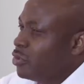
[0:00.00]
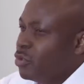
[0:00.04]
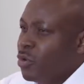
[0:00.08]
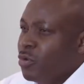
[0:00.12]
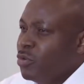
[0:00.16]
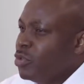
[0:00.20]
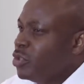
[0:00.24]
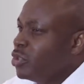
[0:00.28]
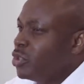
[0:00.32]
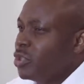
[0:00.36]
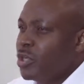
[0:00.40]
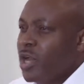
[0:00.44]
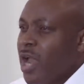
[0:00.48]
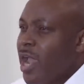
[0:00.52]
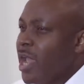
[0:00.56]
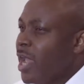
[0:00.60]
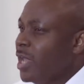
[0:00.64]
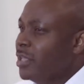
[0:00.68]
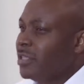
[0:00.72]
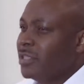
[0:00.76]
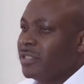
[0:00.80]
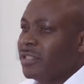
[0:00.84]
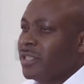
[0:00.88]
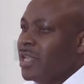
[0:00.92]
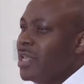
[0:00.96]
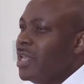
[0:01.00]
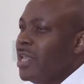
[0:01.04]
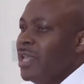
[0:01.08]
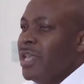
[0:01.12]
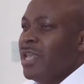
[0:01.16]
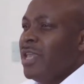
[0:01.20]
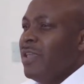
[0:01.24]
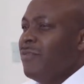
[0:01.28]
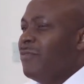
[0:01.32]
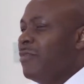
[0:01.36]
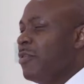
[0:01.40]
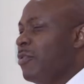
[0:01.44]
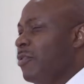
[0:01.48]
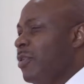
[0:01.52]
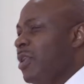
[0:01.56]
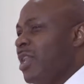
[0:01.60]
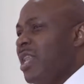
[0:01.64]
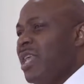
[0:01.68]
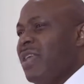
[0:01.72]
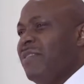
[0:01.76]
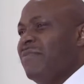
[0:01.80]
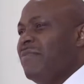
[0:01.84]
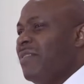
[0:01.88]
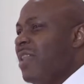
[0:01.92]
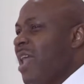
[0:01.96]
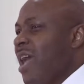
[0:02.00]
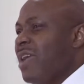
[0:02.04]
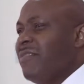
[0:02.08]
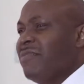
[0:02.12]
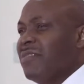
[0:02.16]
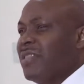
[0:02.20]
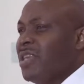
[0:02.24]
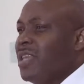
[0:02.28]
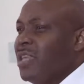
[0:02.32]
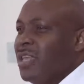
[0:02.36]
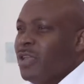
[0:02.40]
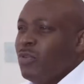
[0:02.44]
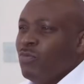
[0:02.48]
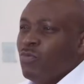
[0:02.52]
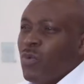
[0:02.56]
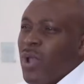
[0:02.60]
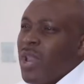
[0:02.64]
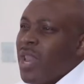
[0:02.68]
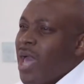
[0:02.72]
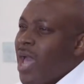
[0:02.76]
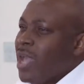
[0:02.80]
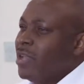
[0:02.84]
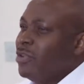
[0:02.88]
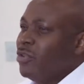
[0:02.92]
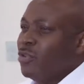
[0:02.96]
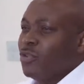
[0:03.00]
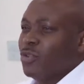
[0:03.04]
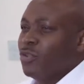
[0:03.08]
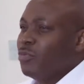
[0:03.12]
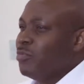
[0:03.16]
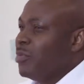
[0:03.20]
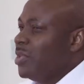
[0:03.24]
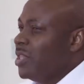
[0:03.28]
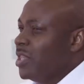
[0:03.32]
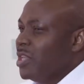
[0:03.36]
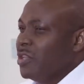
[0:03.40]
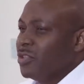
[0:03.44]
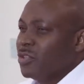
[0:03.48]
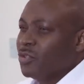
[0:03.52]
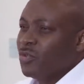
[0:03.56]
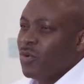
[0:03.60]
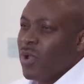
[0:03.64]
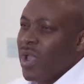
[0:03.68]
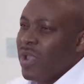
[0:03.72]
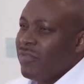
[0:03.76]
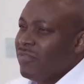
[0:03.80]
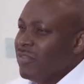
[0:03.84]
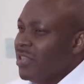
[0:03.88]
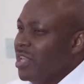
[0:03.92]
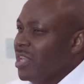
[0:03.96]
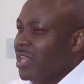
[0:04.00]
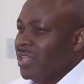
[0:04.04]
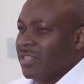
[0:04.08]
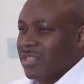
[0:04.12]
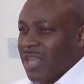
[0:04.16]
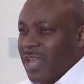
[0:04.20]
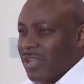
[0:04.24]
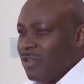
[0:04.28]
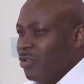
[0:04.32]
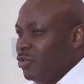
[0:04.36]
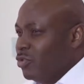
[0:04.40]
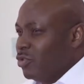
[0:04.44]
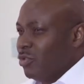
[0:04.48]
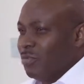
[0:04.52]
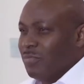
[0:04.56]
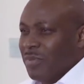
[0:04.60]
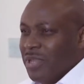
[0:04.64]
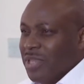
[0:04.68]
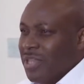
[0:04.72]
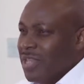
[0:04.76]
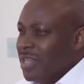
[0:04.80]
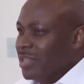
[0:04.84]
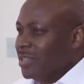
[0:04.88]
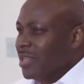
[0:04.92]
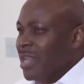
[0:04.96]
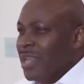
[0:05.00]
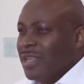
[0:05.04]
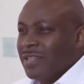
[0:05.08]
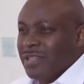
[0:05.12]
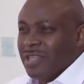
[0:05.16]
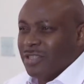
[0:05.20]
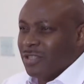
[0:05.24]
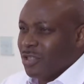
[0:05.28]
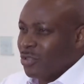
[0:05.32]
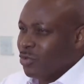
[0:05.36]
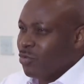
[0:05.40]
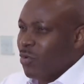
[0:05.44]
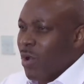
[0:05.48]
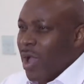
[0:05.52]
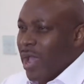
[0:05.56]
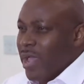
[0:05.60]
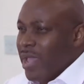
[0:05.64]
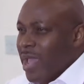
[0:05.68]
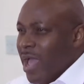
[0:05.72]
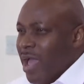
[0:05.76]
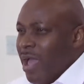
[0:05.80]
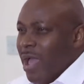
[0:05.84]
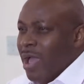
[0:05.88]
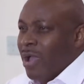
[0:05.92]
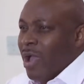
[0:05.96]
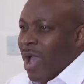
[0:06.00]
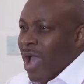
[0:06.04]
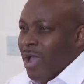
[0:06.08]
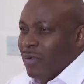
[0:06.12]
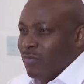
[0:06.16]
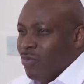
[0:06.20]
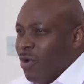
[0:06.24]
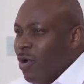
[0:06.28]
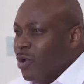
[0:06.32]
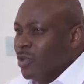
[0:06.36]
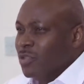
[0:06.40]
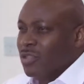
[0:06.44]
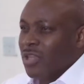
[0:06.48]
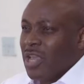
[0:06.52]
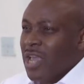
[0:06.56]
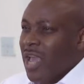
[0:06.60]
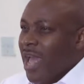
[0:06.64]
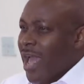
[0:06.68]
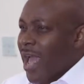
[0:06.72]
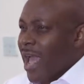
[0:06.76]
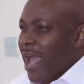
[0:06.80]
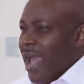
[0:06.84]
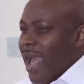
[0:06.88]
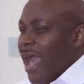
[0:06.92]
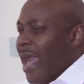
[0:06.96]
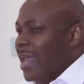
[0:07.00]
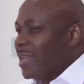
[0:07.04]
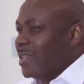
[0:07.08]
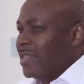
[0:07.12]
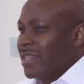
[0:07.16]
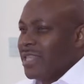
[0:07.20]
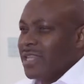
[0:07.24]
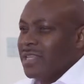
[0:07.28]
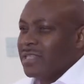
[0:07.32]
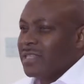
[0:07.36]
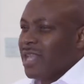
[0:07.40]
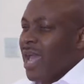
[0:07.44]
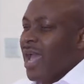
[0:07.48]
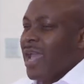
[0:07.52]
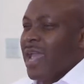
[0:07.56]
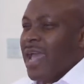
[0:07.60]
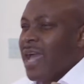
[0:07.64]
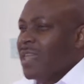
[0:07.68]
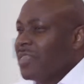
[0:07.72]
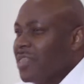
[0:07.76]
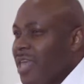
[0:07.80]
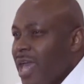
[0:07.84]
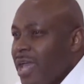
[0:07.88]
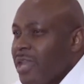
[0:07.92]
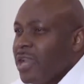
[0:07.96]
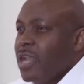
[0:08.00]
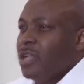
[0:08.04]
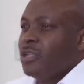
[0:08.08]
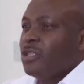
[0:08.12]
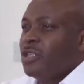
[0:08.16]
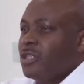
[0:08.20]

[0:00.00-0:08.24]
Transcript: Don't try and say, if you live life thinking, well, I used to be this, so everything is I used to be this is who I was, I had this, I had that.